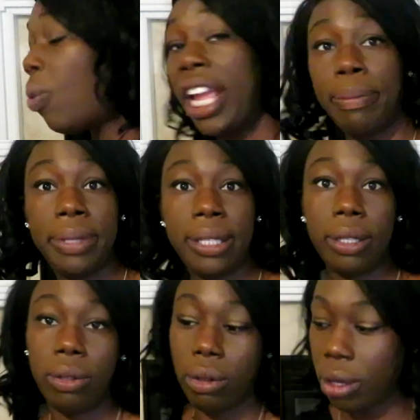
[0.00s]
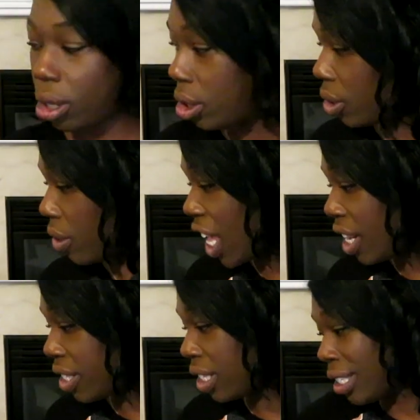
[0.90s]
wipes. So
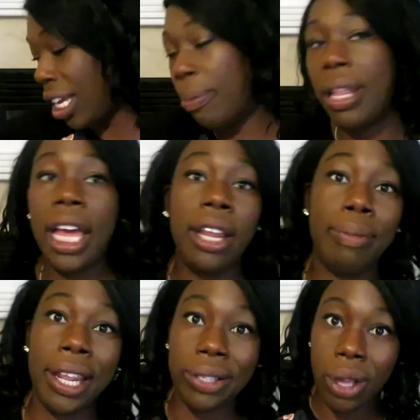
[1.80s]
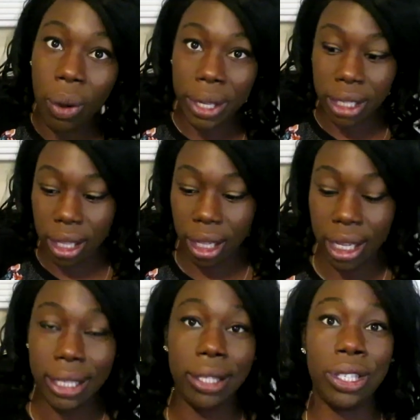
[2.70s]
that is a staple item that is always on the
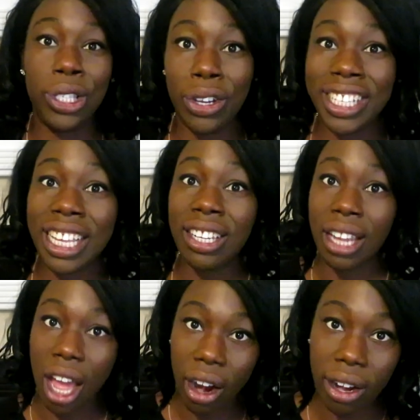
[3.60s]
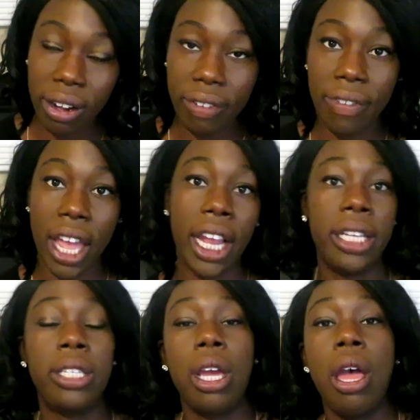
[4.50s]
list. This year it's a lot harder to
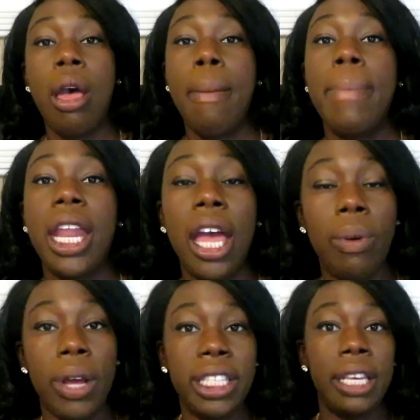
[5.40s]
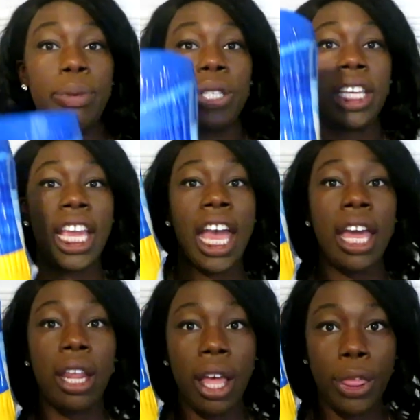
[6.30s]
find, but I was able to
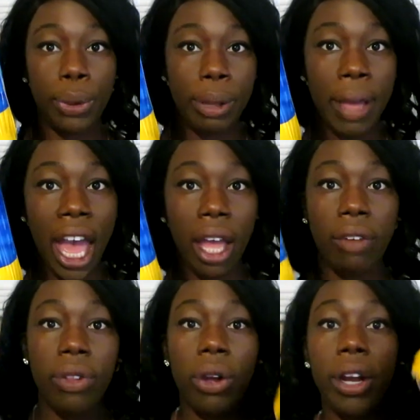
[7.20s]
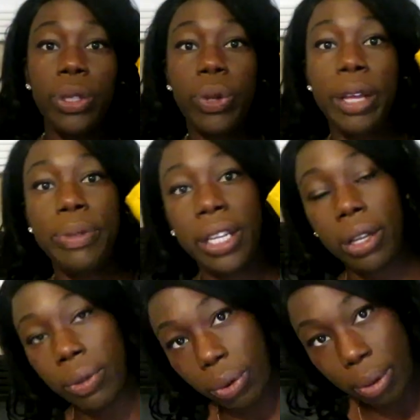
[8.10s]
get a 3-pack of Clorox wipes and
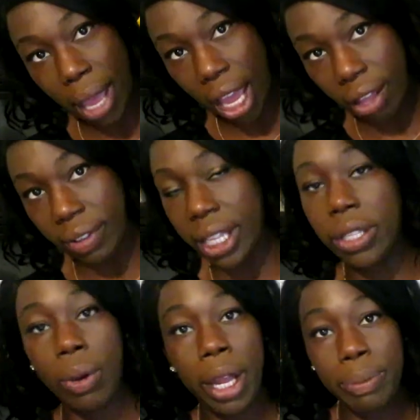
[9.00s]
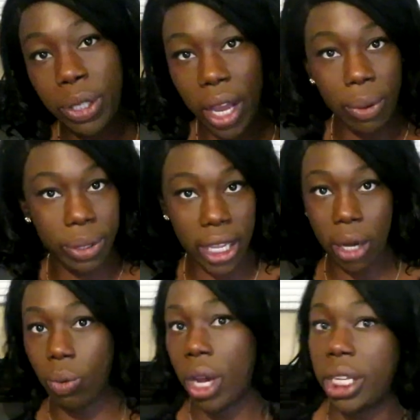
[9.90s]
a 3-pack of Lysol wipes. So I will
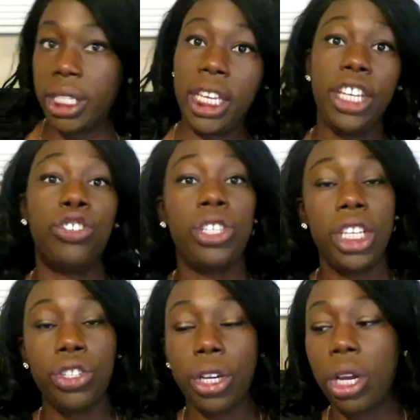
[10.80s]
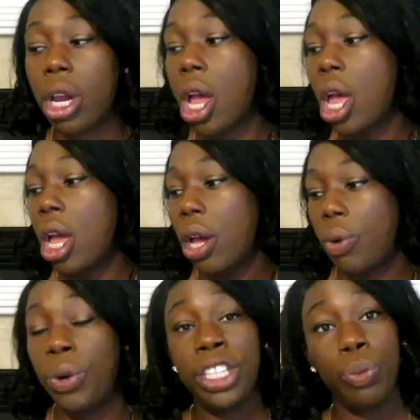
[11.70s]
send one to each teacher,
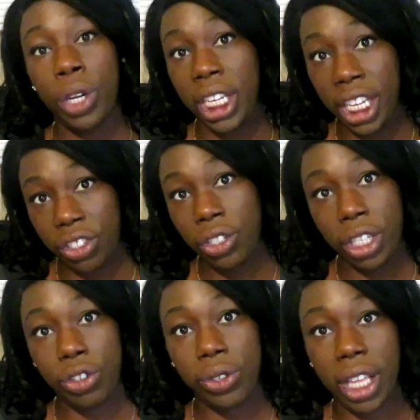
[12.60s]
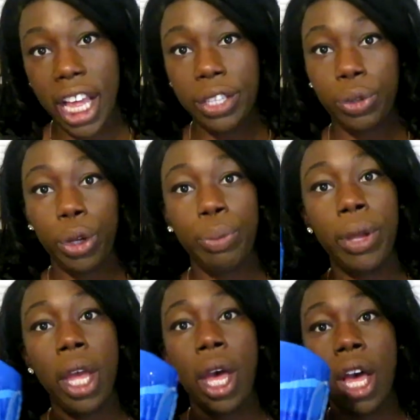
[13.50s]
one each teacher's
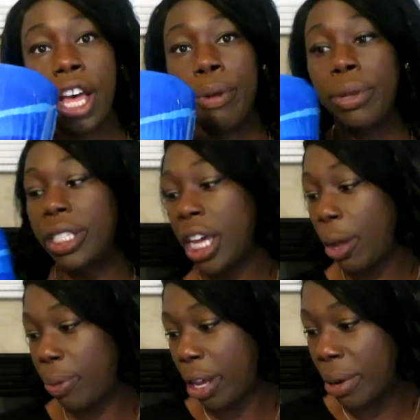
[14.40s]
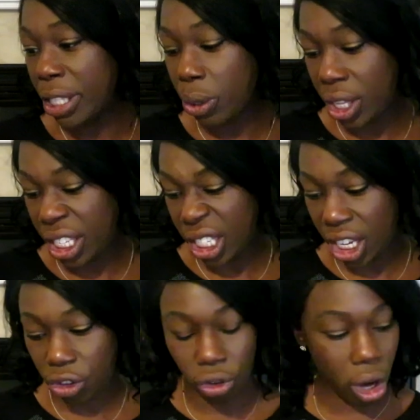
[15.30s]
classroom, and to help them. And so these
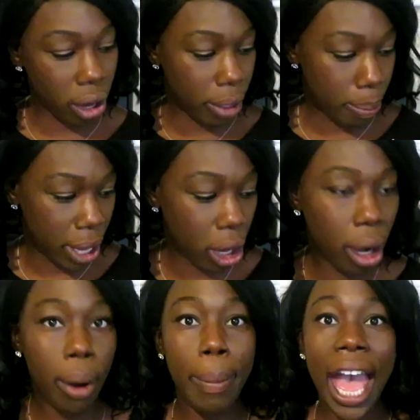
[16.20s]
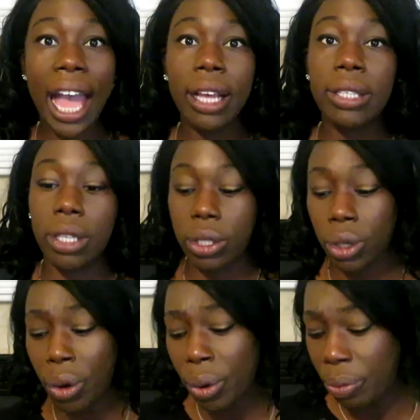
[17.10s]
each are the bigger packs.
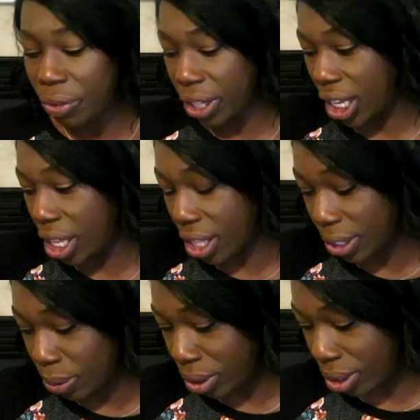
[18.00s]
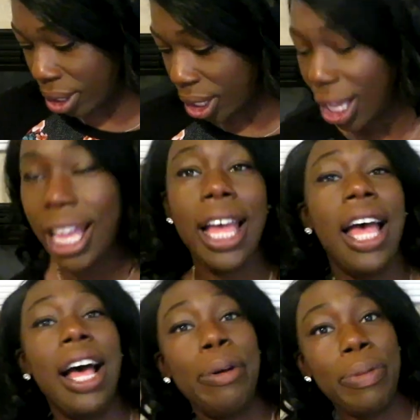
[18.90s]
So hopefully this will
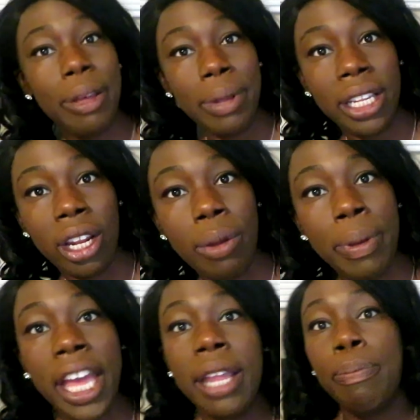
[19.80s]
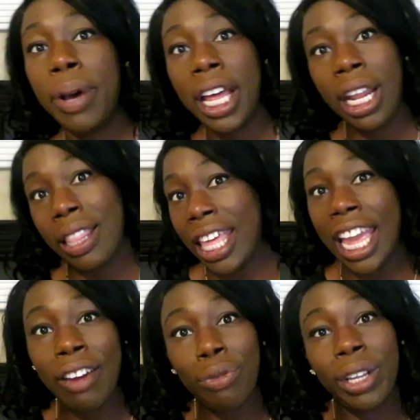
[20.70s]
help them a little bit, but
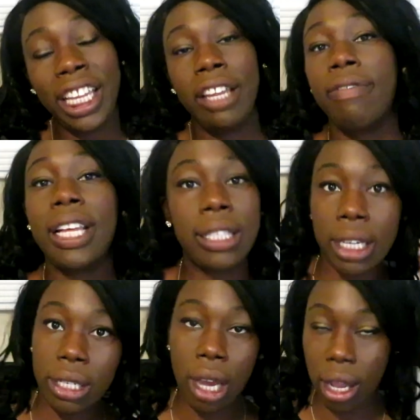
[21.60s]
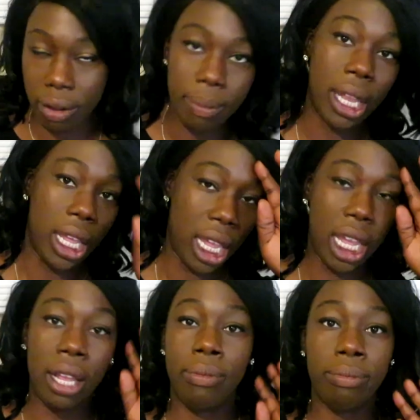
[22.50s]
they have really invested a ton of money
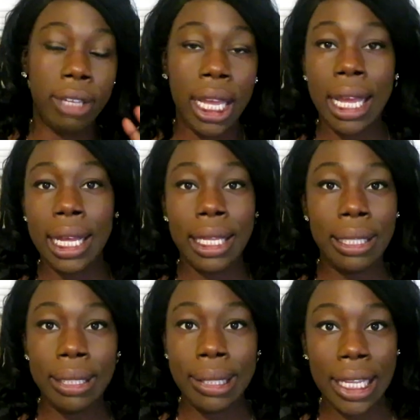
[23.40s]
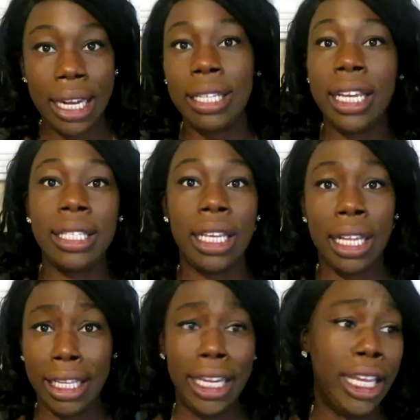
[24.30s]
in
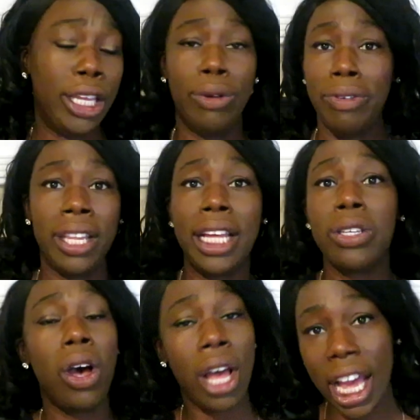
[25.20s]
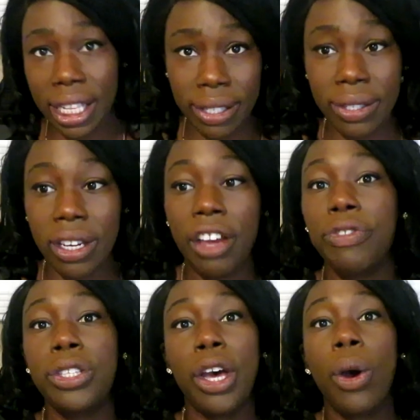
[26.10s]
sanitizing, cleaning, UV lights, all kinds of
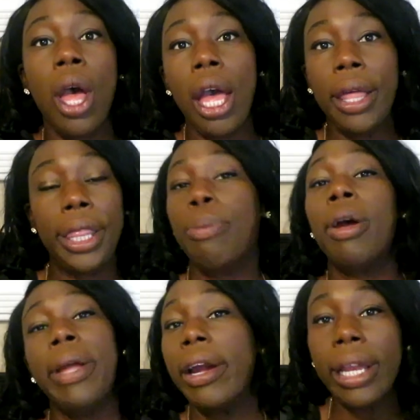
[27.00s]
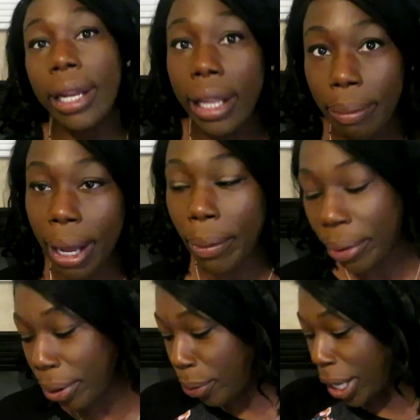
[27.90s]
stuff. So they probably aren't going to need my
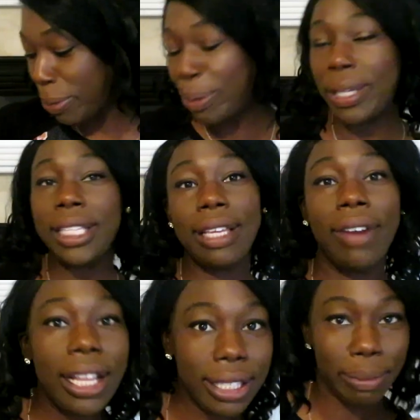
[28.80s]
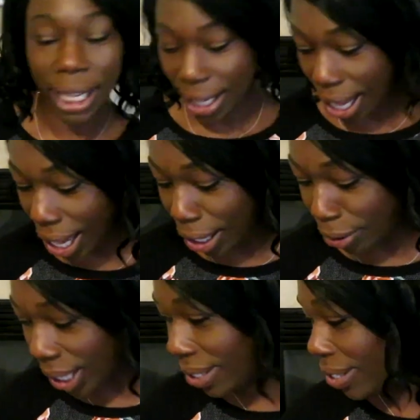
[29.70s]
little wipes because they've got some like high
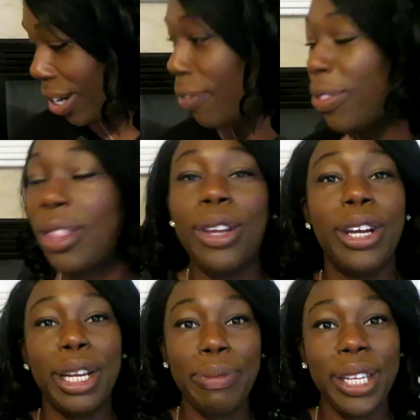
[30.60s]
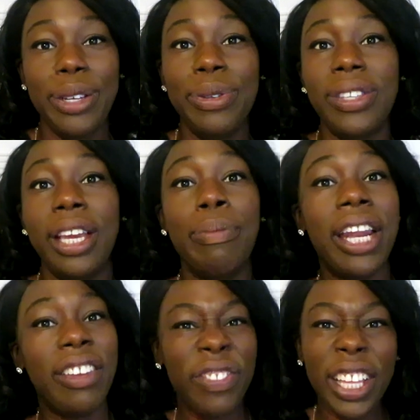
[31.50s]
grade stuff that they're going to be using,
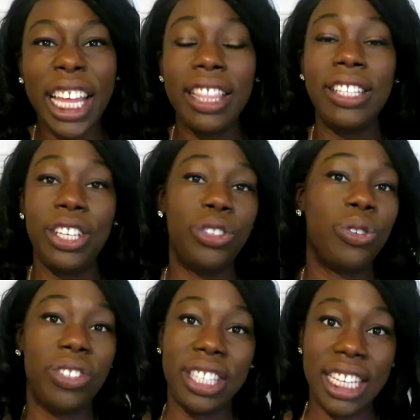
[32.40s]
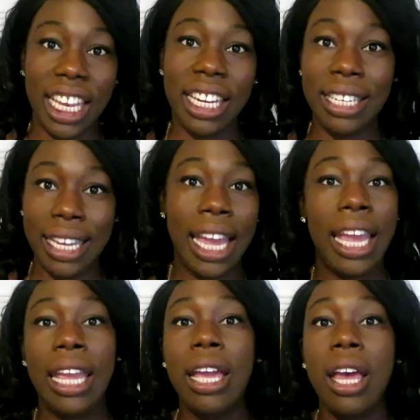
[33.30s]
but I feel like the teacher just day to
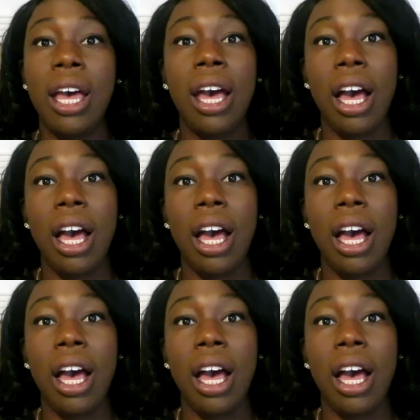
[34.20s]
day